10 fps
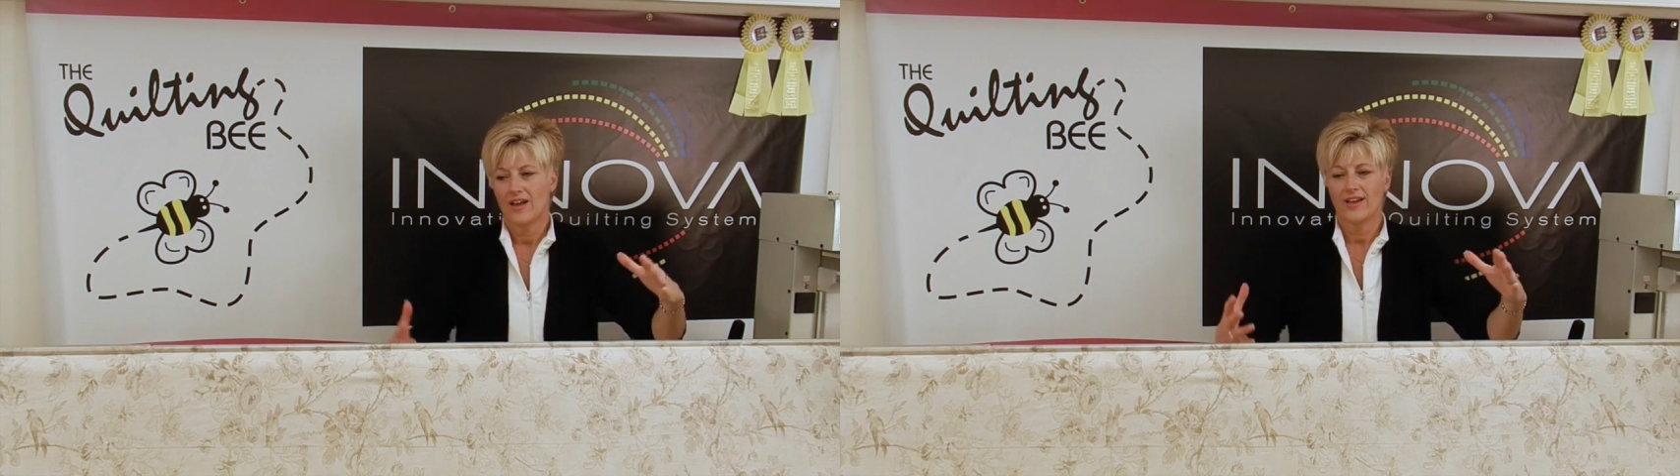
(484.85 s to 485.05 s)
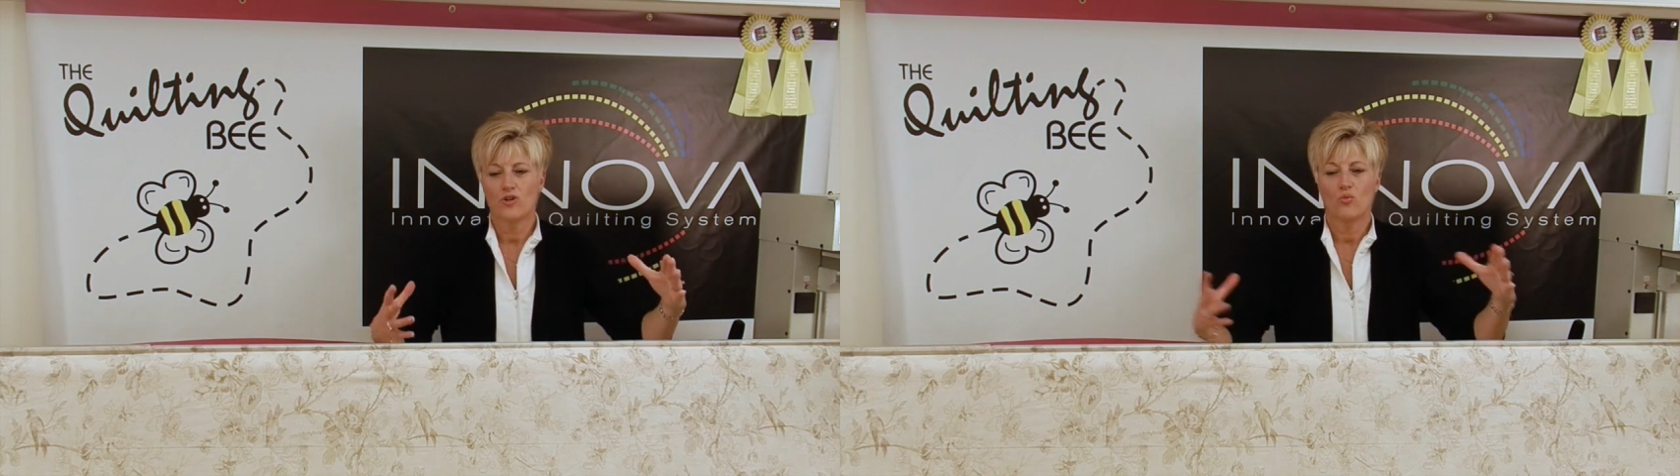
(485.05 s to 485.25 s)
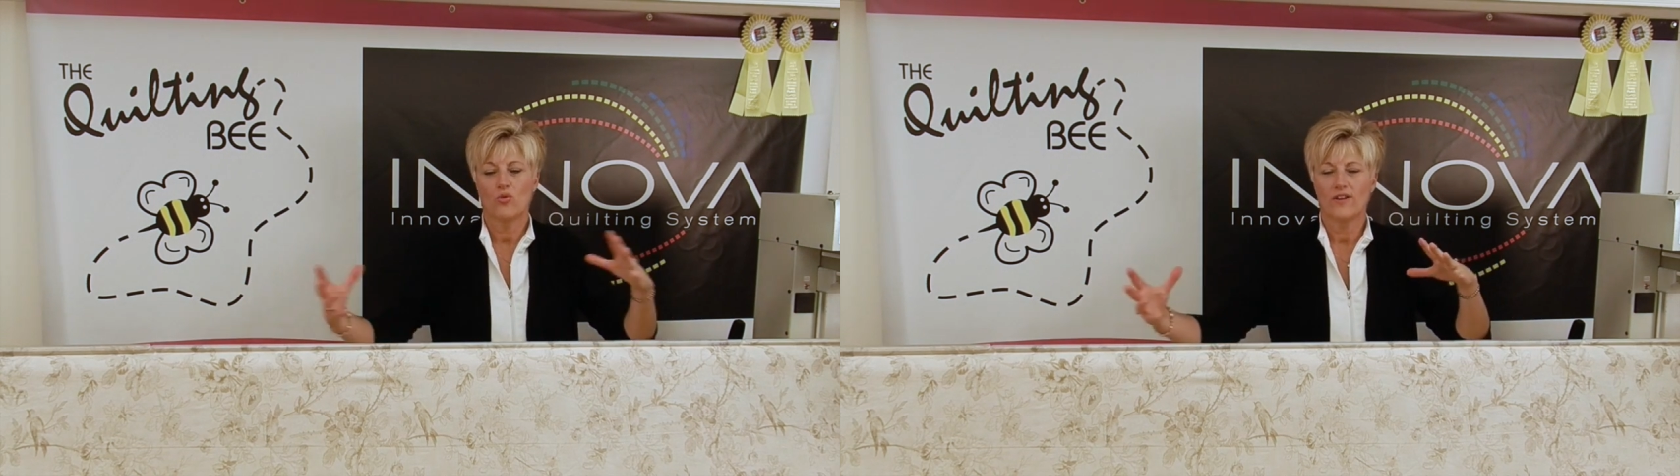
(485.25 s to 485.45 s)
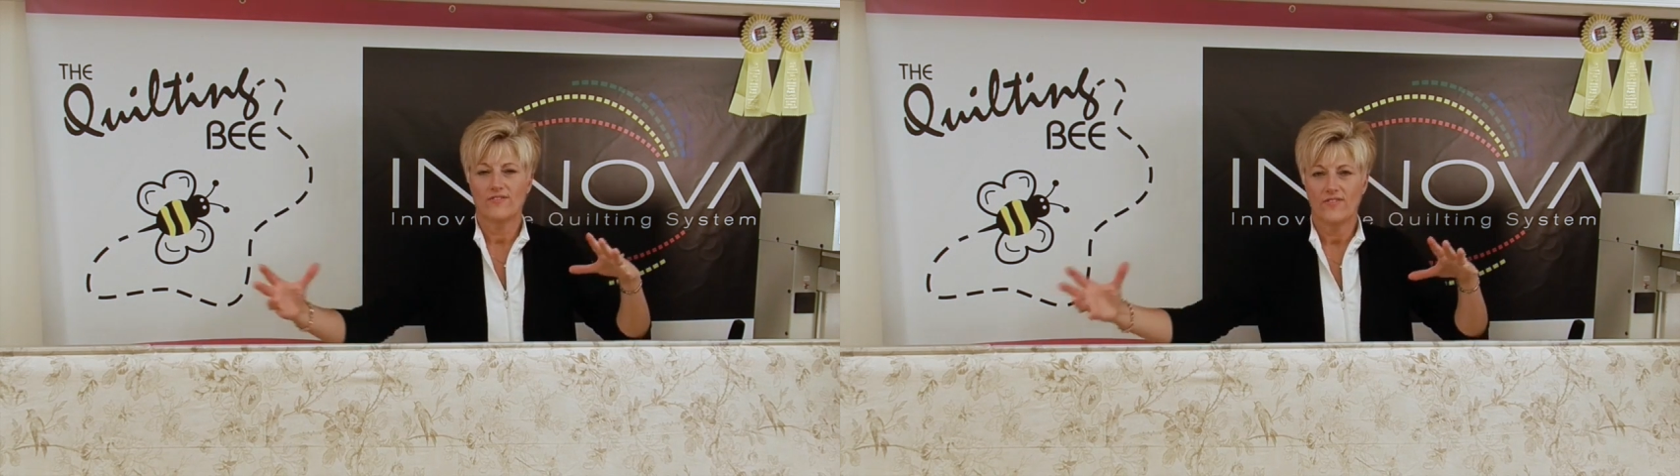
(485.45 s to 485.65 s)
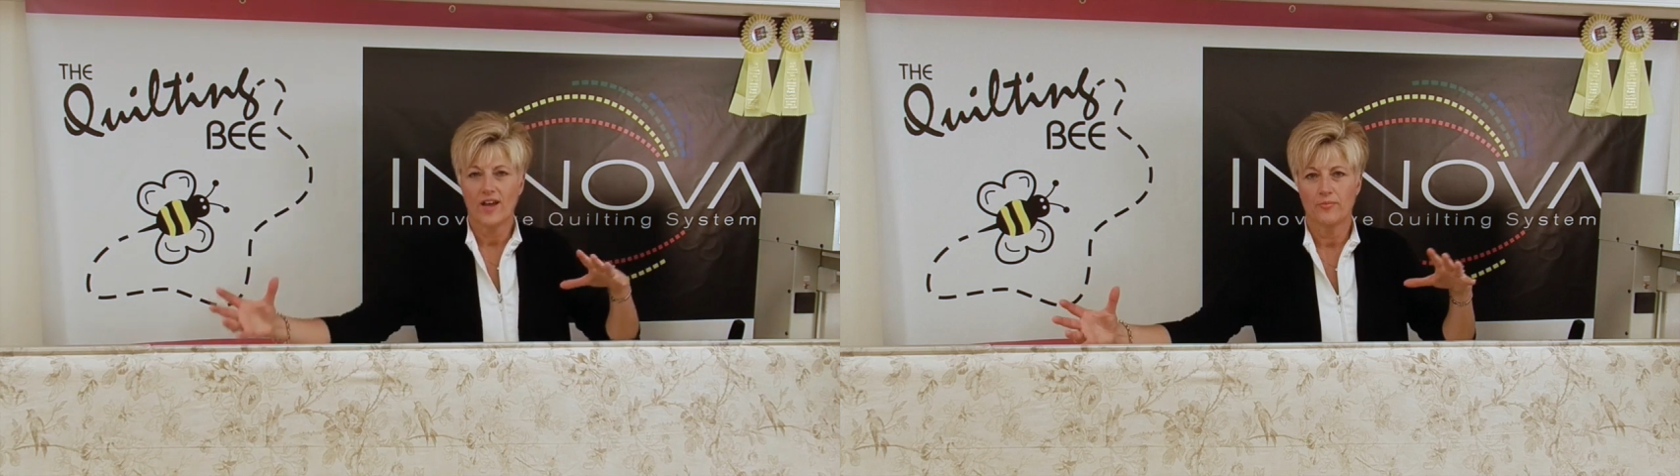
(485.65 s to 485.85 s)
I don't want
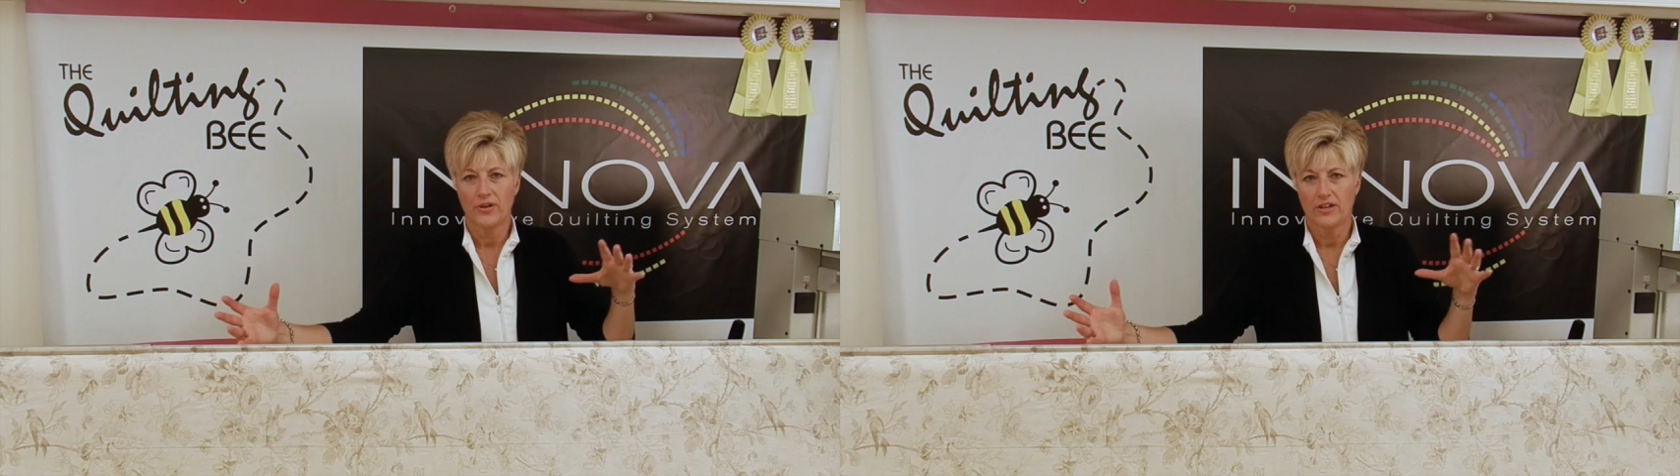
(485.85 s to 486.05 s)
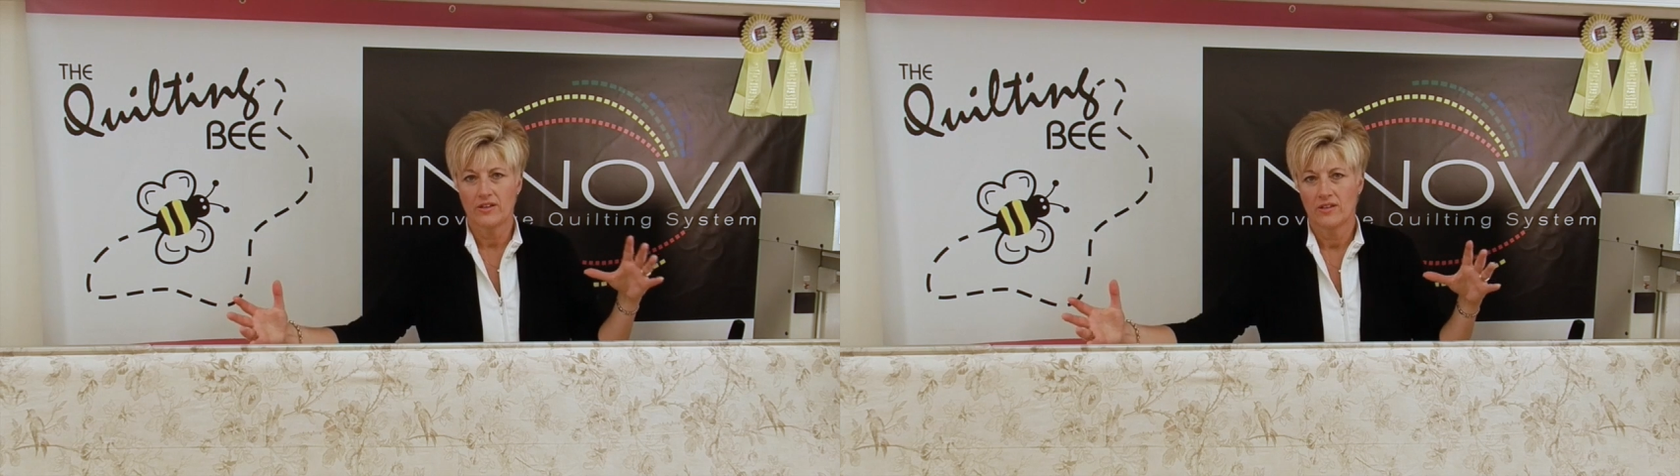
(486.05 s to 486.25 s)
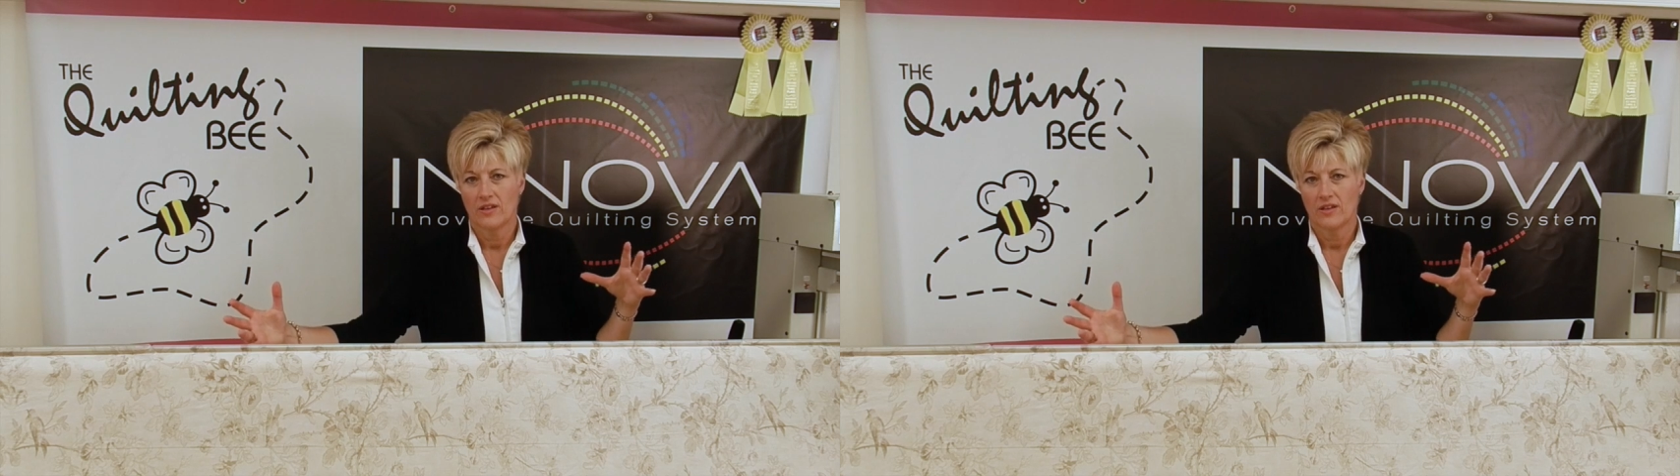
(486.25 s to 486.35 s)
fabric,